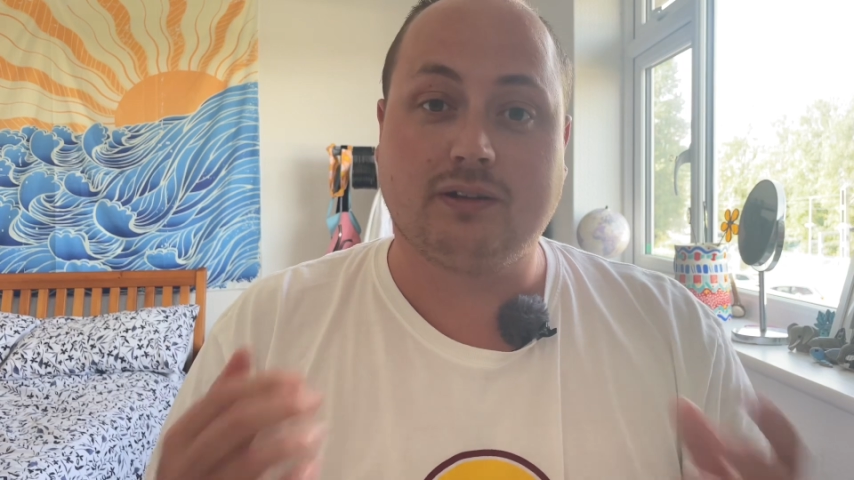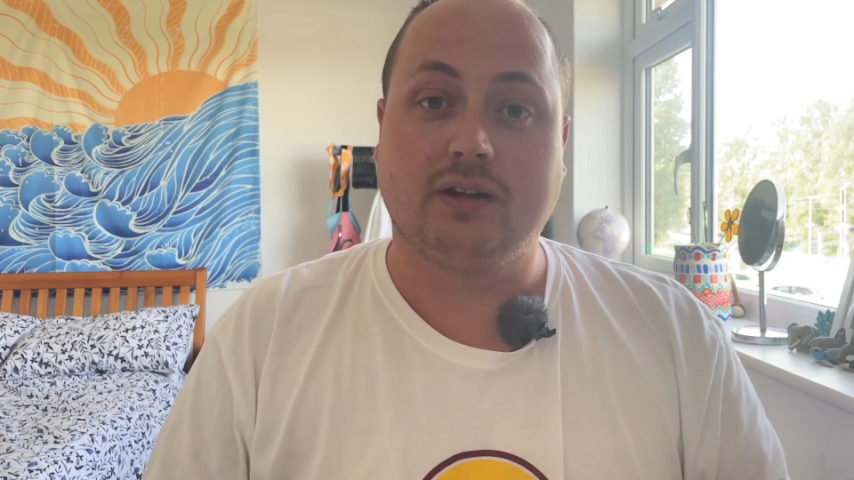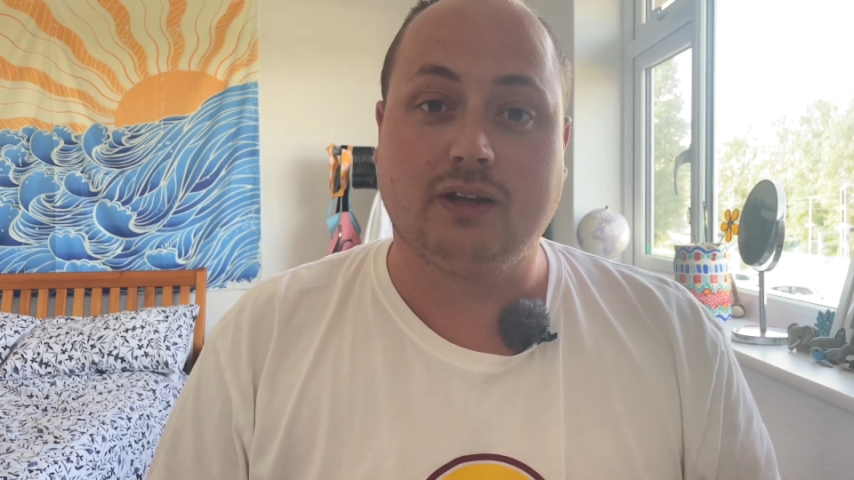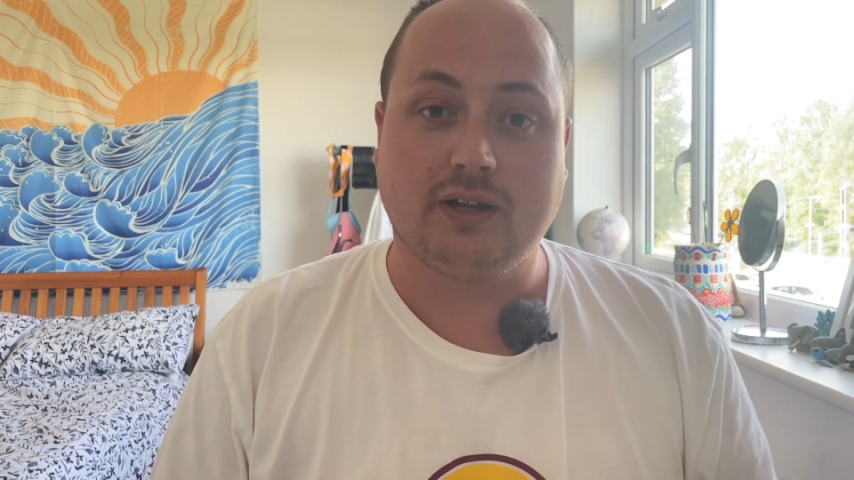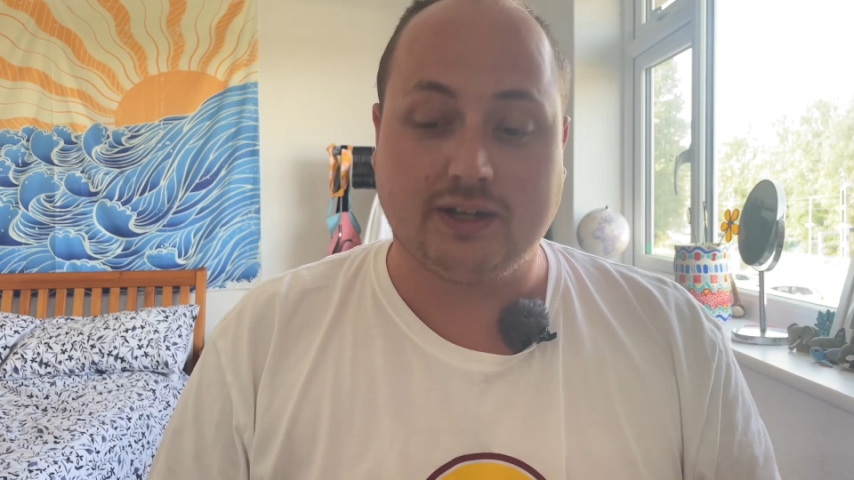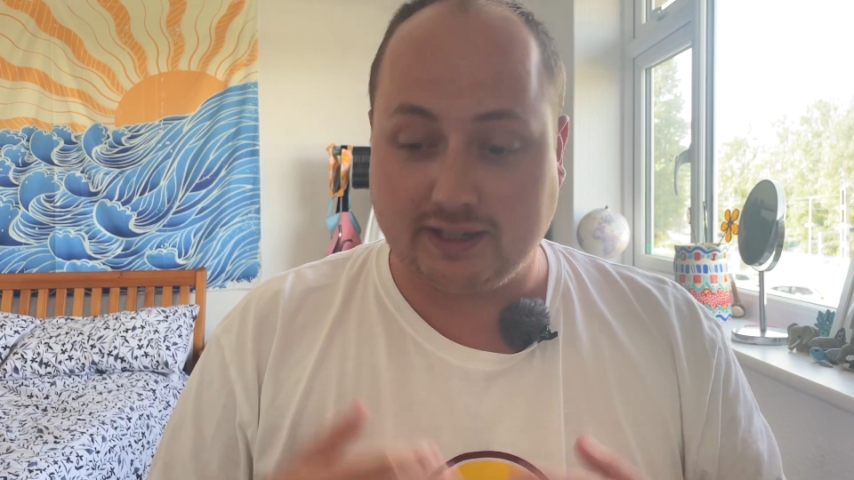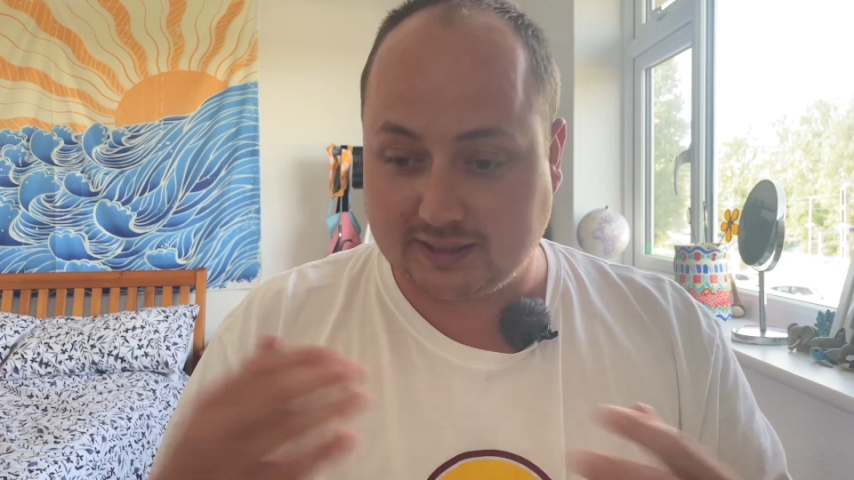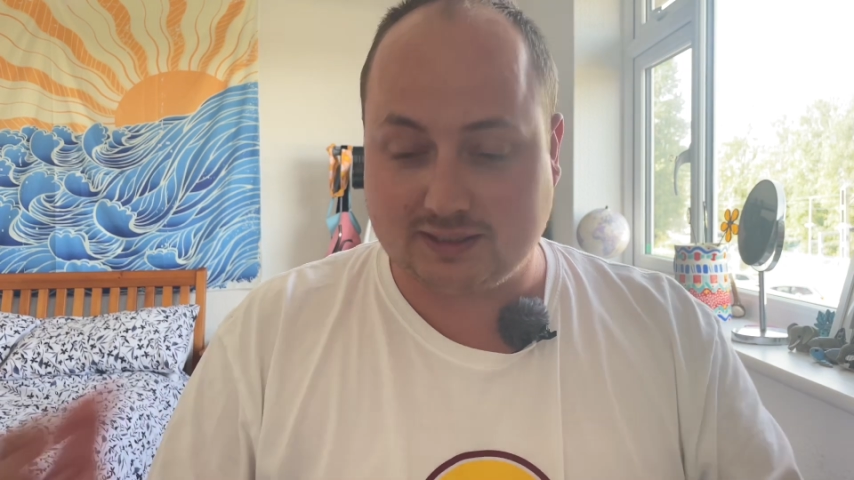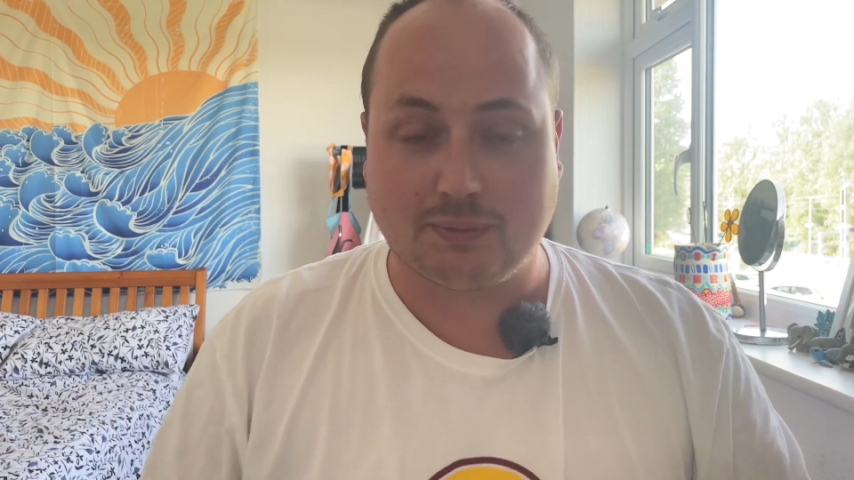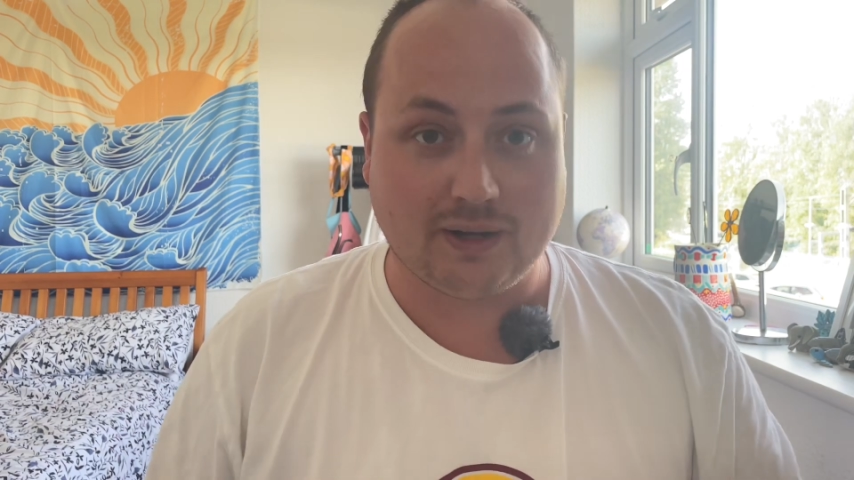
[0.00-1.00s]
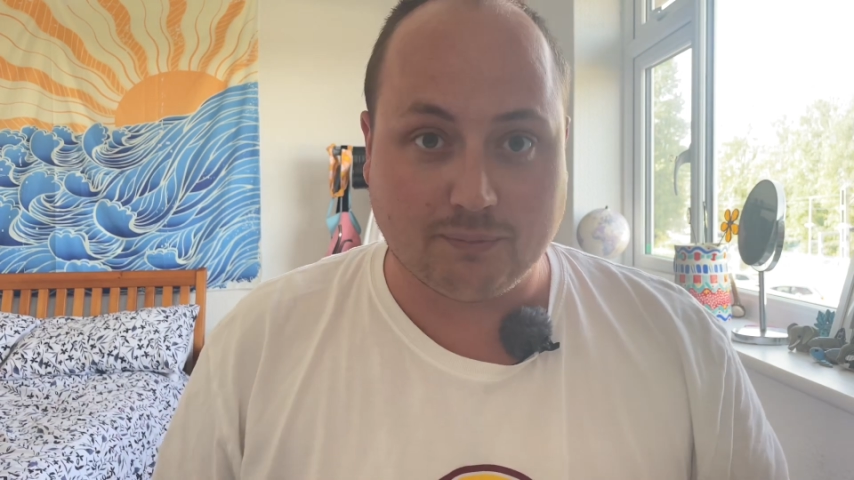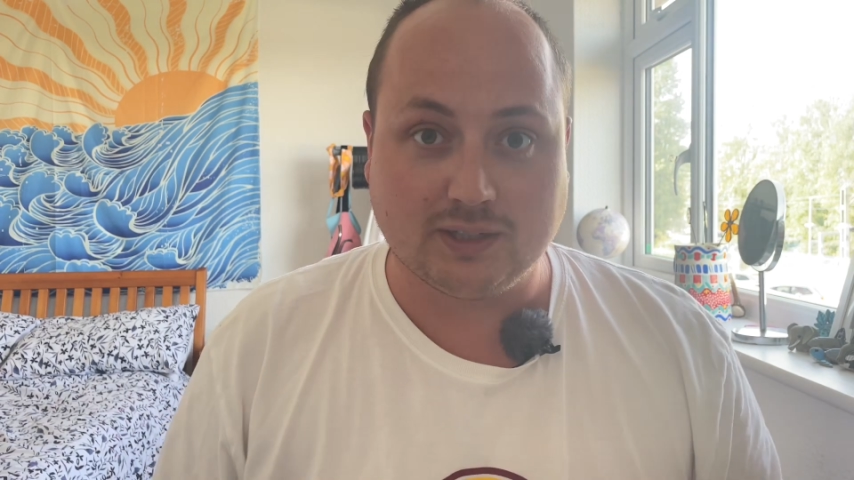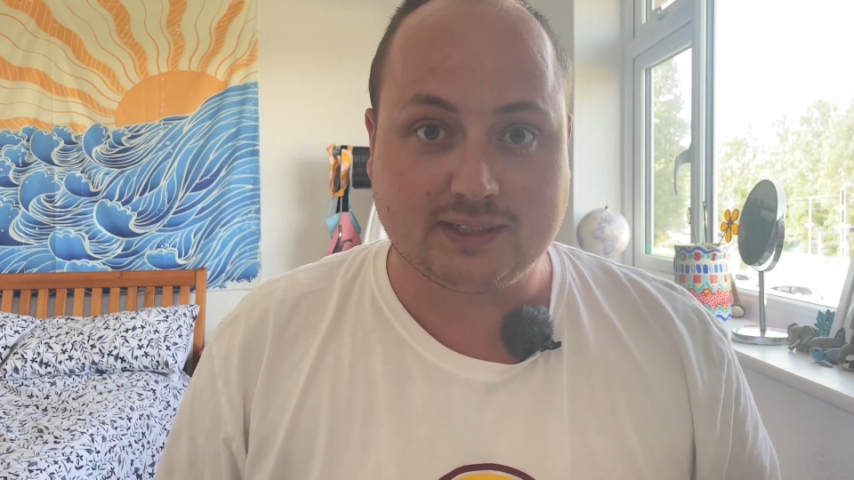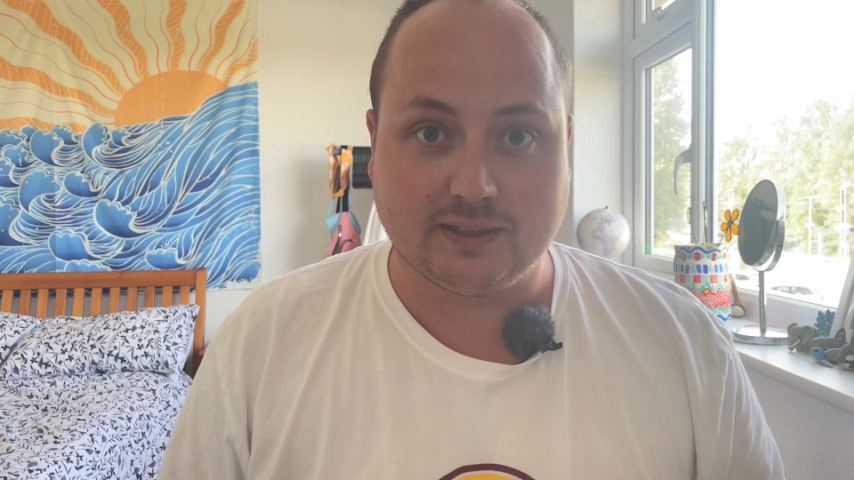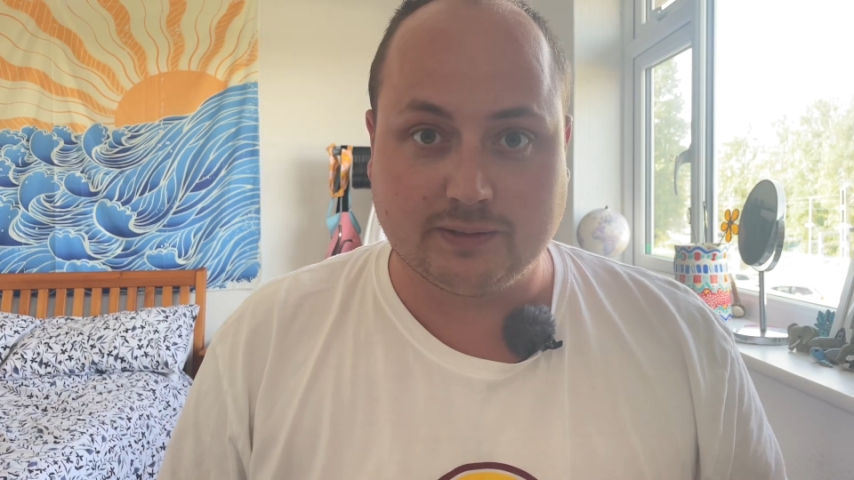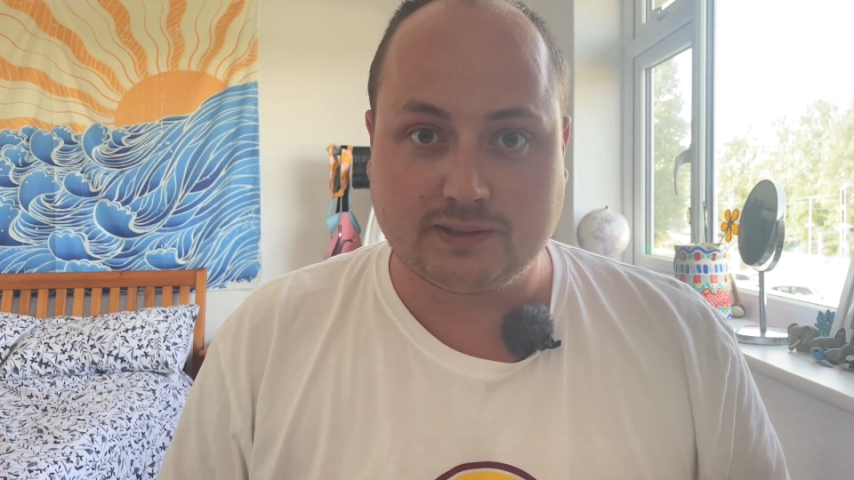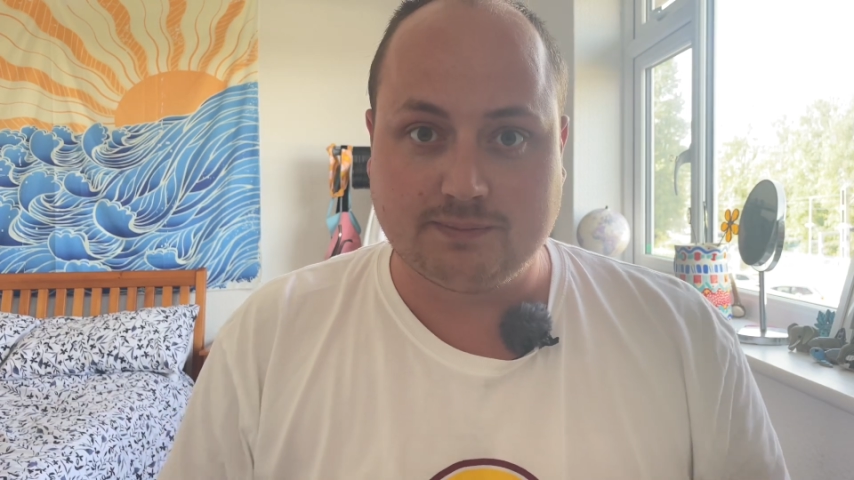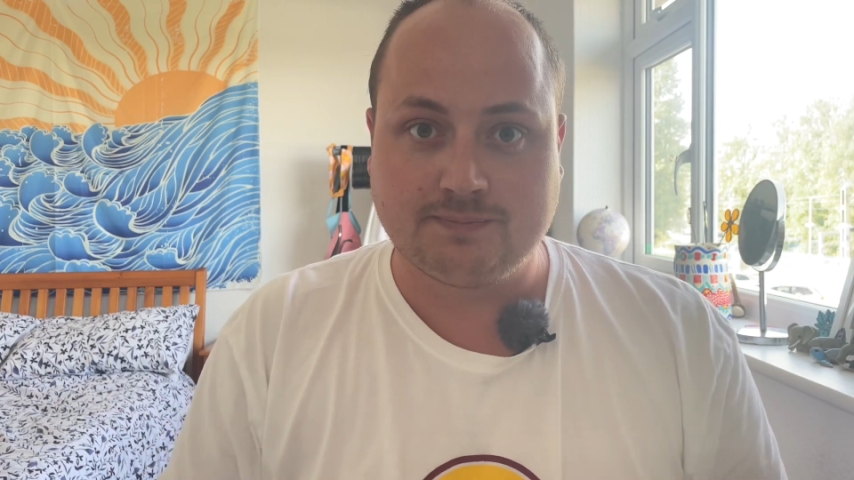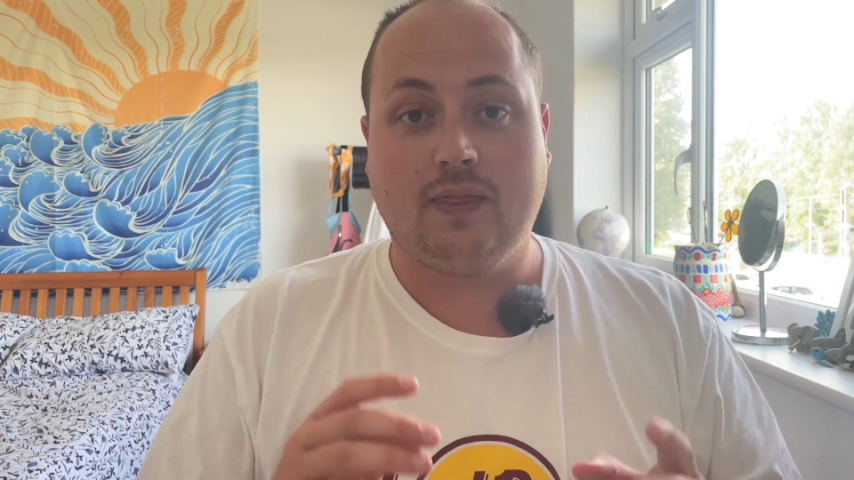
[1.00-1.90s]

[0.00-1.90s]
learn and expand my skills.